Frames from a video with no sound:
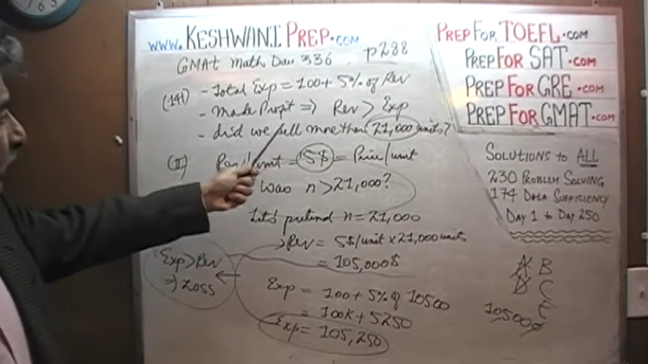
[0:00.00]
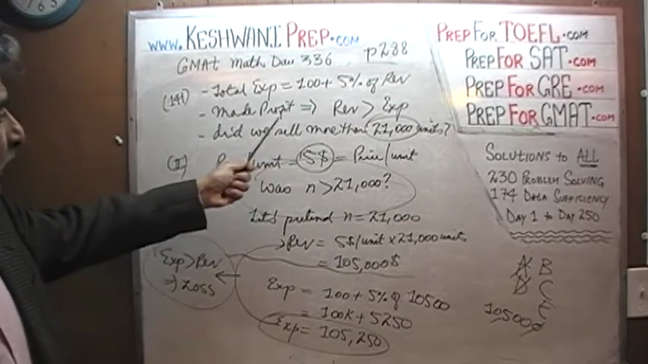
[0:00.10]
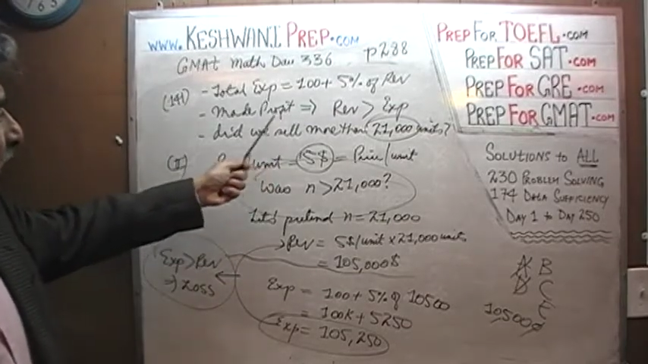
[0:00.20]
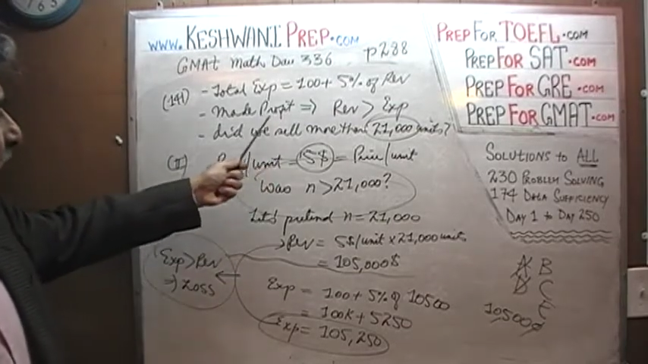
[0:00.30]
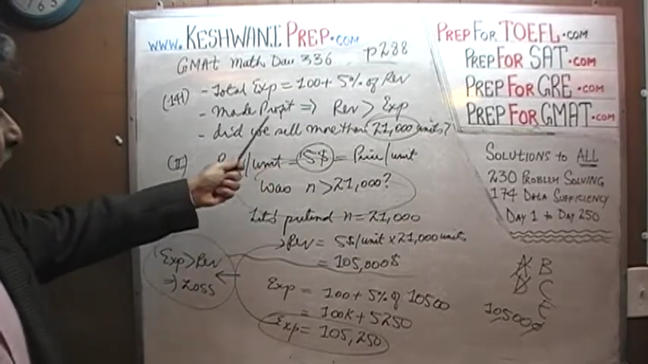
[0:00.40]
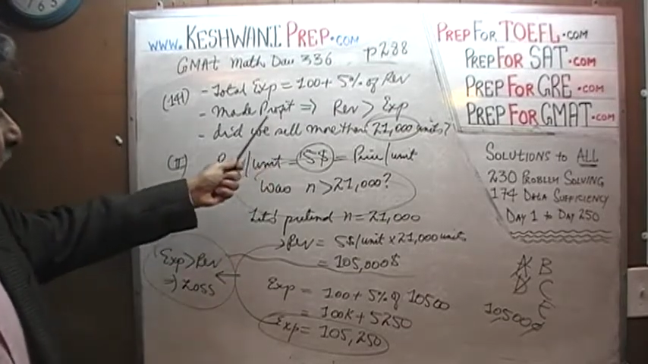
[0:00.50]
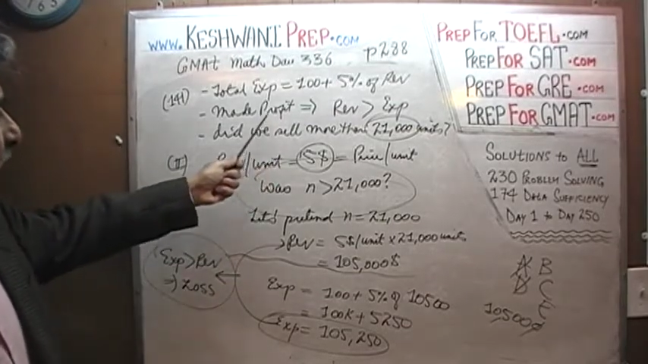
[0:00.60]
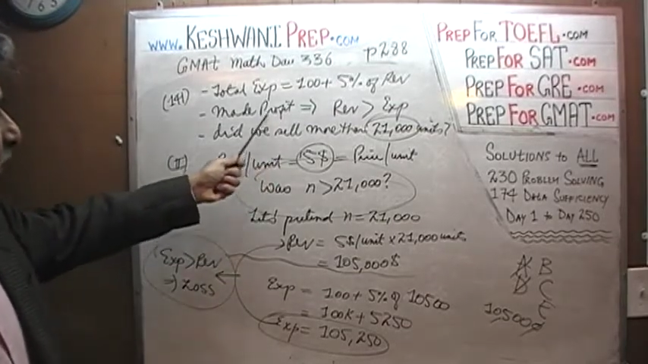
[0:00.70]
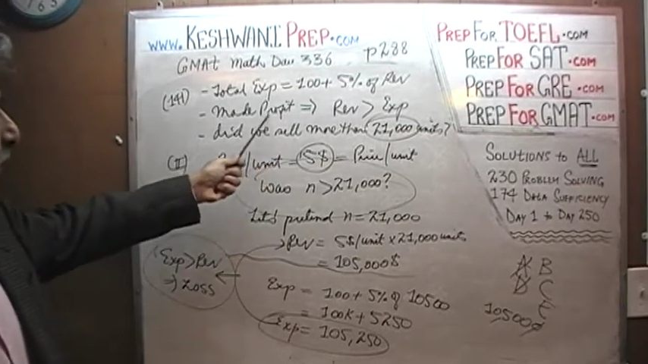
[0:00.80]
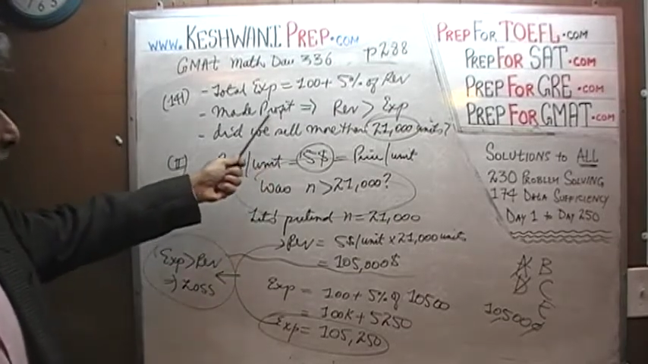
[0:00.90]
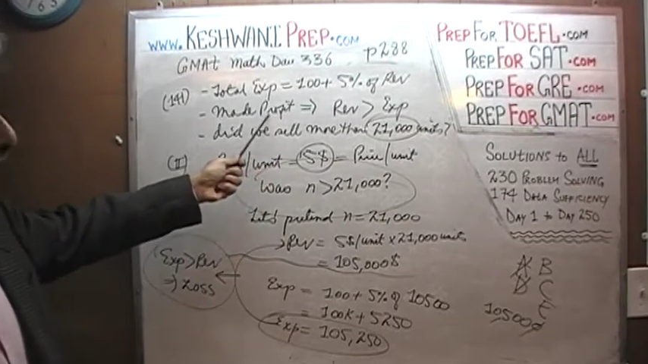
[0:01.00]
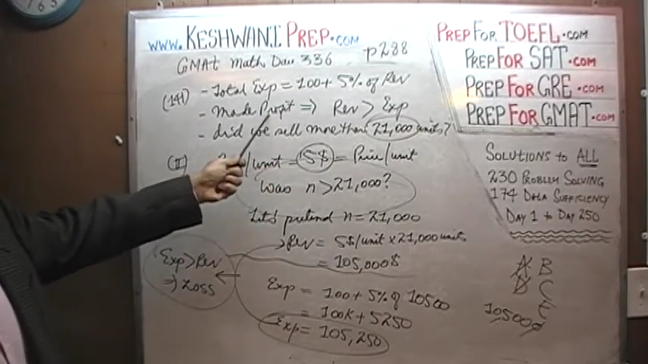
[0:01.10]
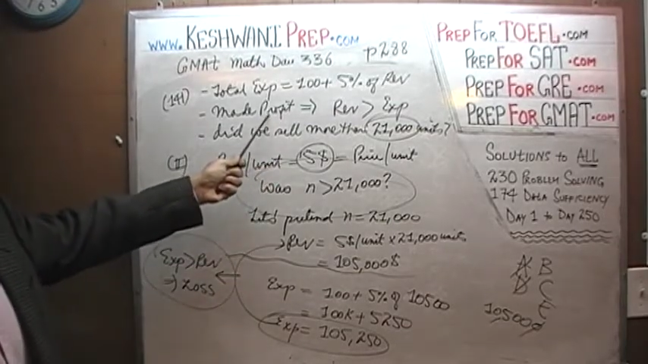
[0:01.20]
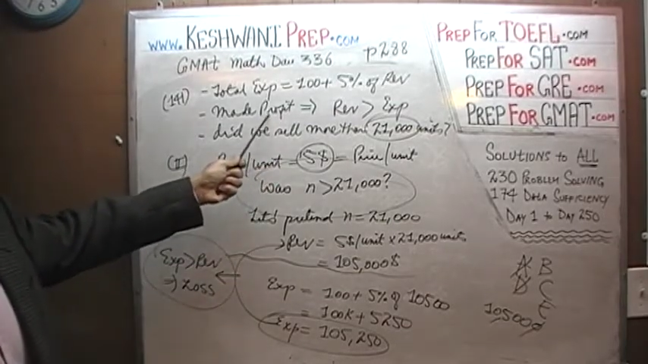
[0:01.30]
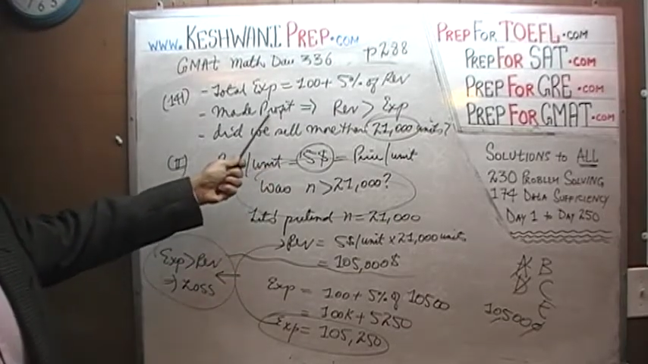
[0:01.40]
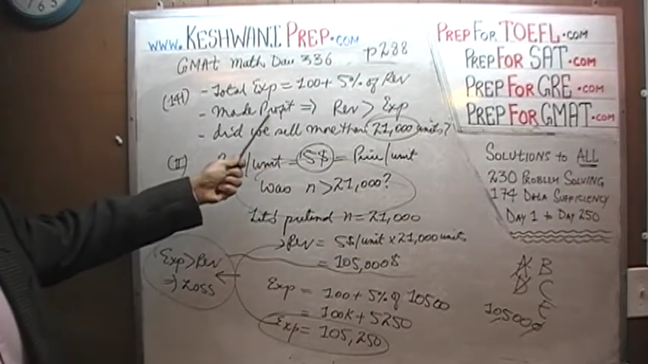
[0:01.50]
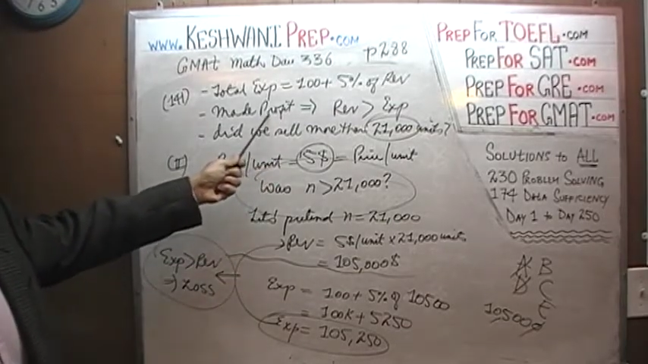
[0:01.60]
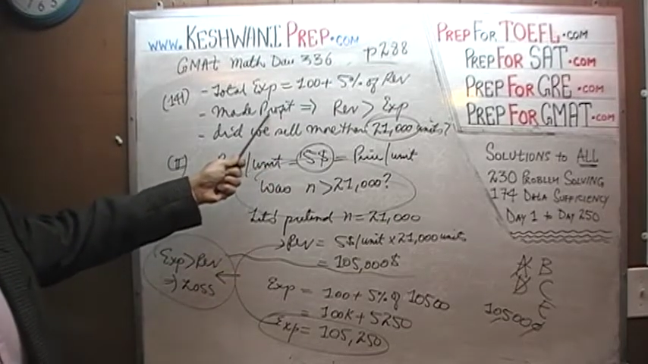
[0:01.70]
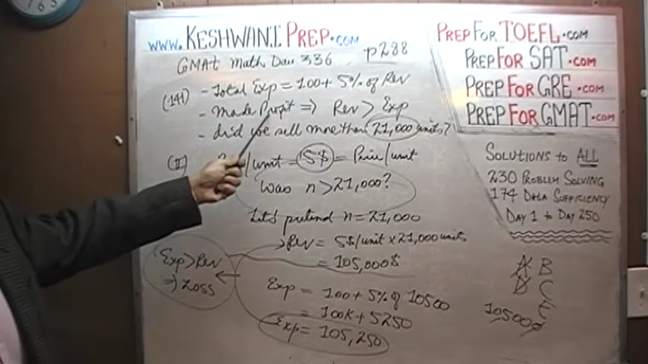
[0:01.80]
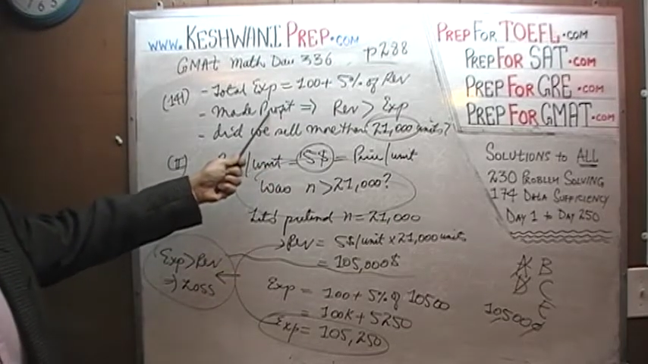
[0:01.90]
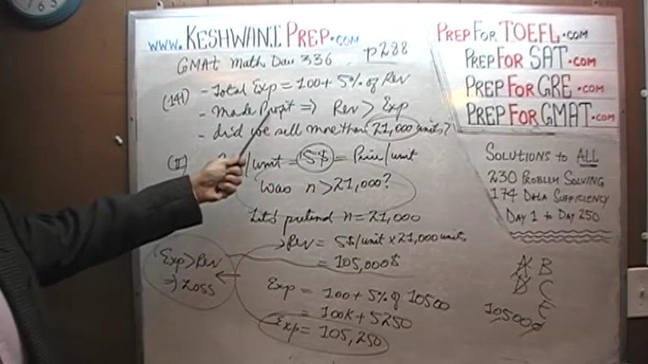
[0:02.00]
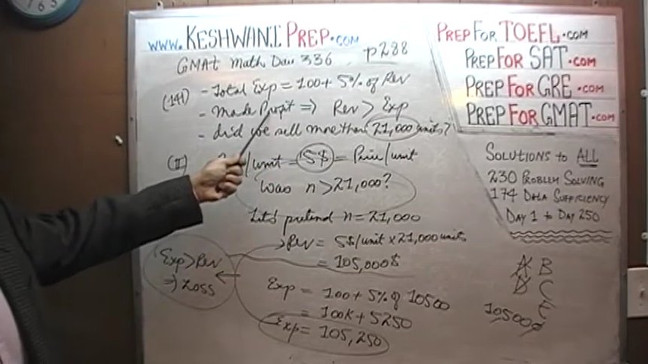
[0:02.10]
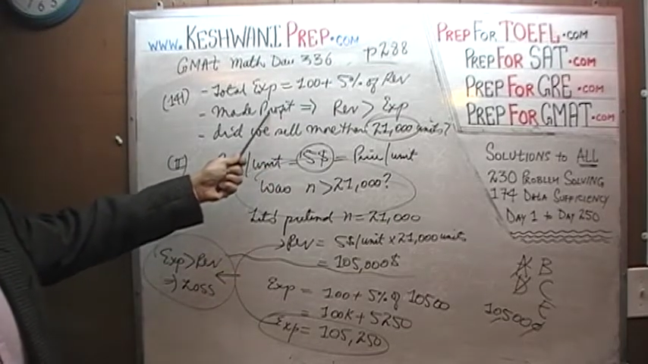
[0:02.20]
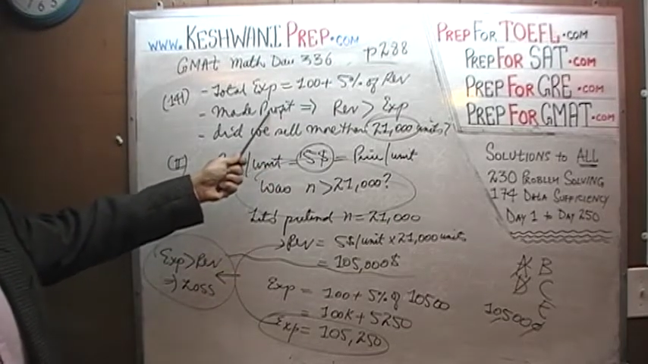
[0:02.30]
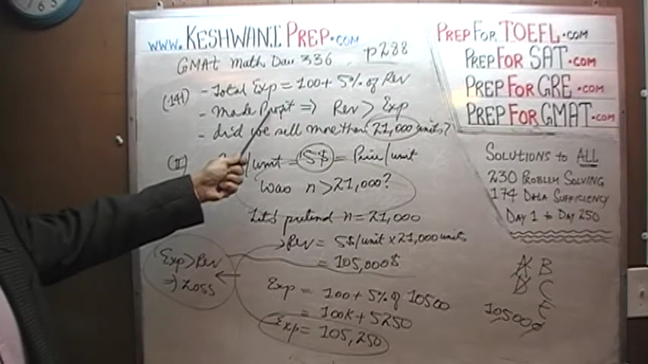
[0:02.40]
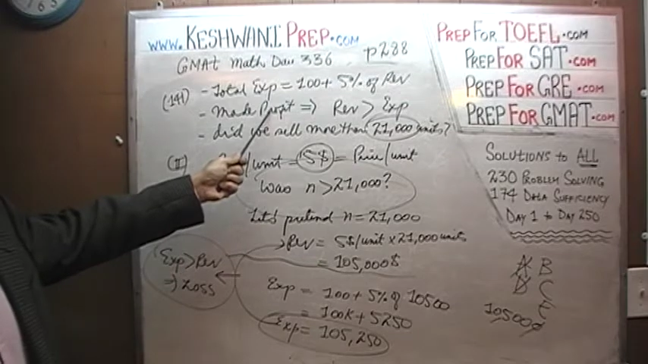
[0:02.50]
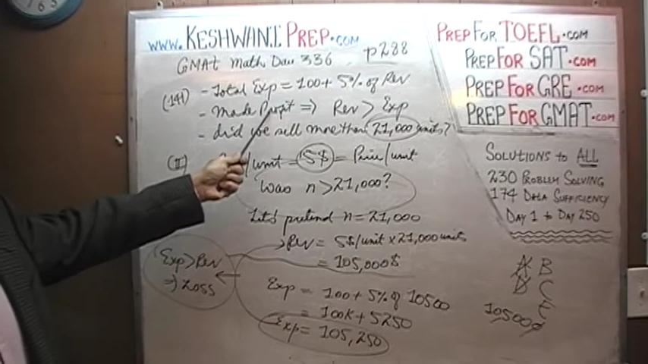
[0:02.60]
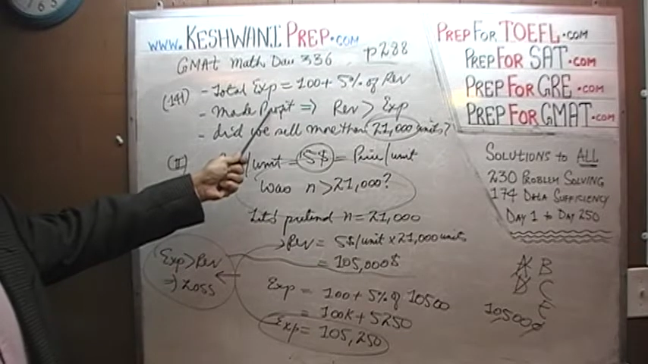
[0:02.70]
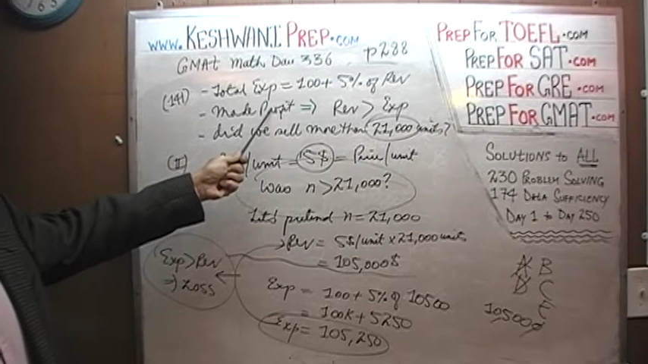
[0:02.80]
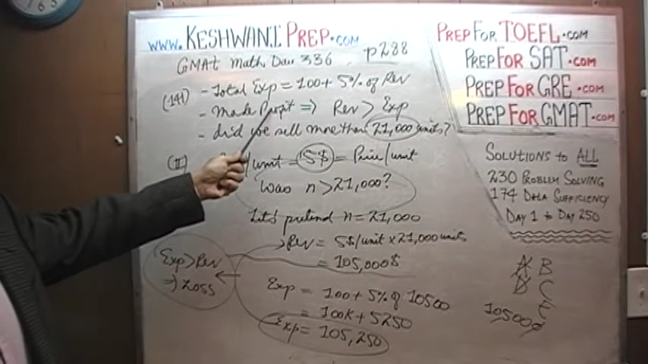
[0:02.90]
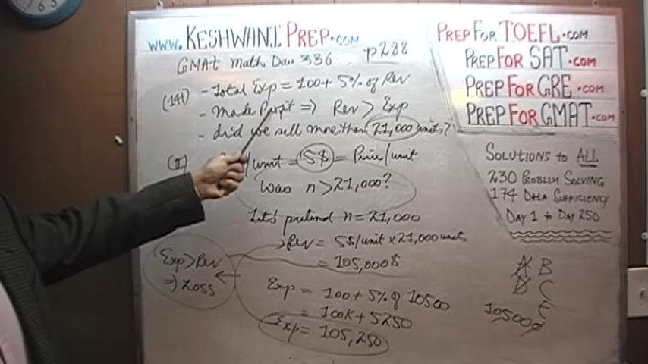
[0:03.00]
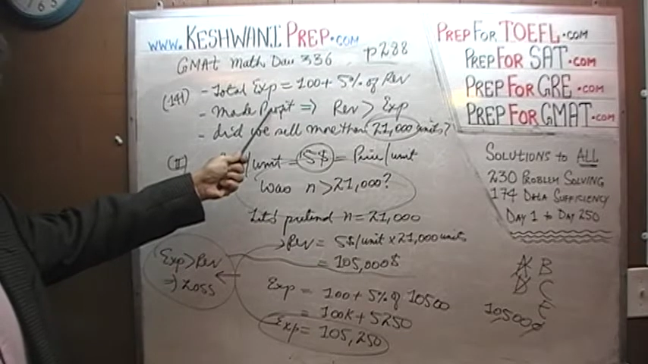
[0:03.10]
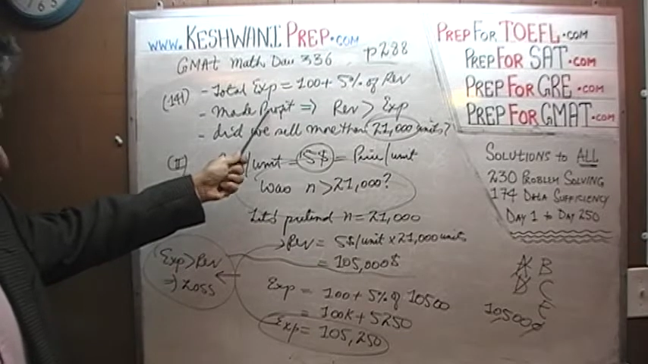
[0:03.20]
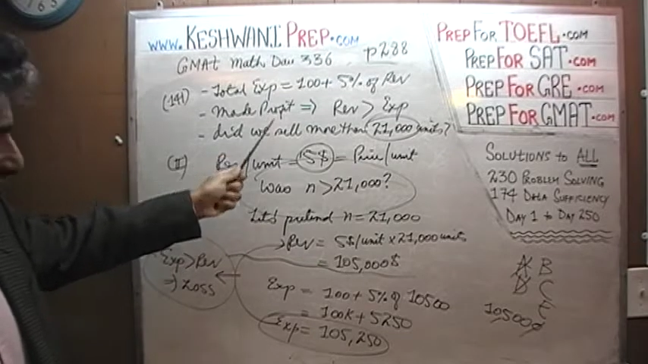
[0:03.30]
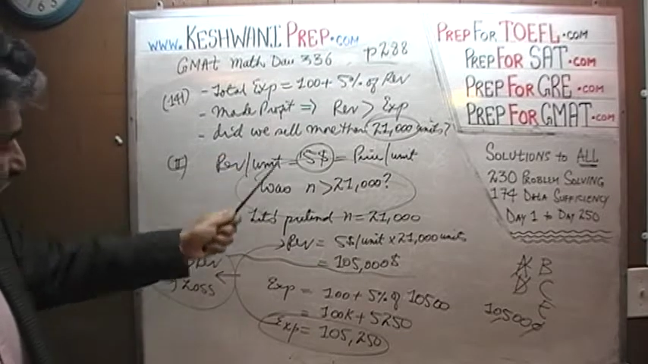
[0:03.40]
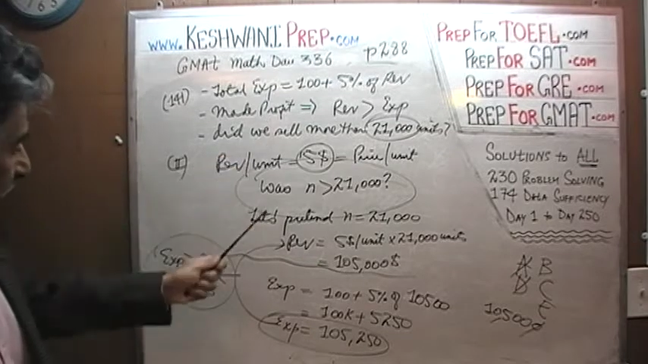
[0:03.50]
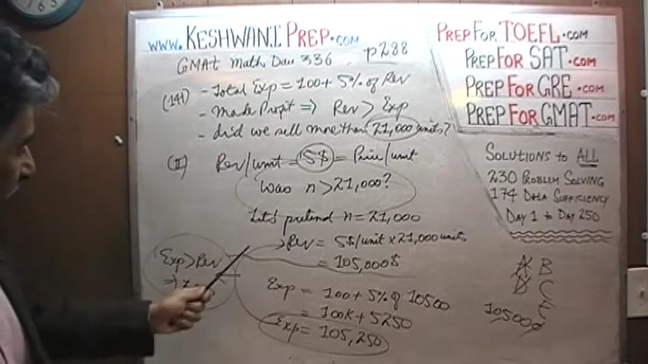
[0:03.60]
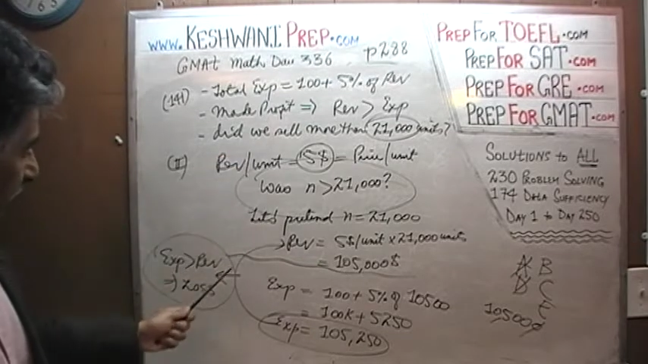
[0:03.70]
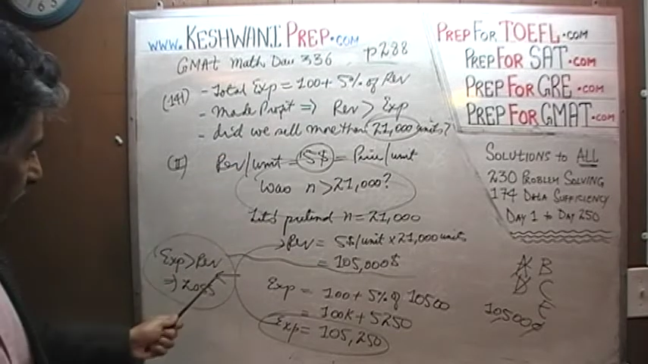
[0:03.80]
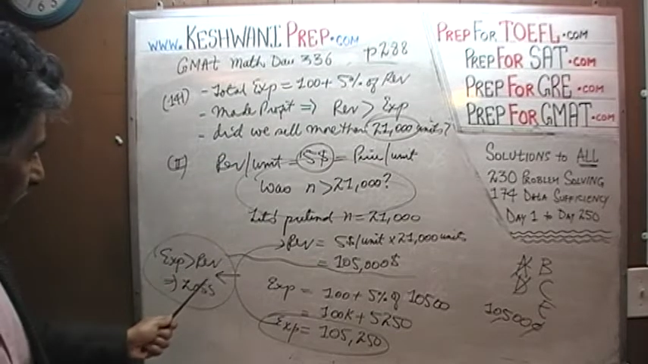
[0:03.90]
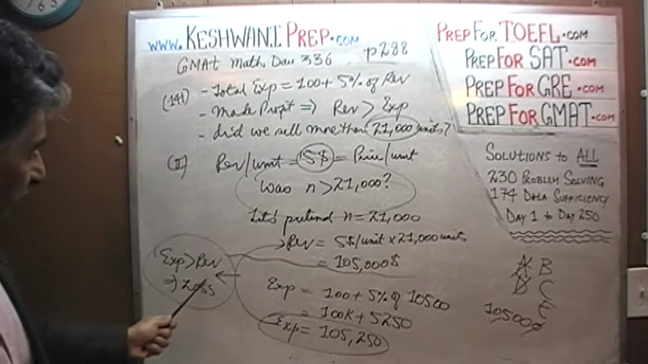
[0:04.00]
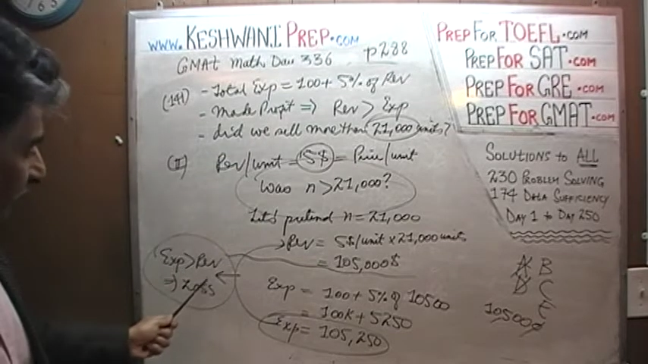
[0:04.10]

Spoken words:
(no speaker visible)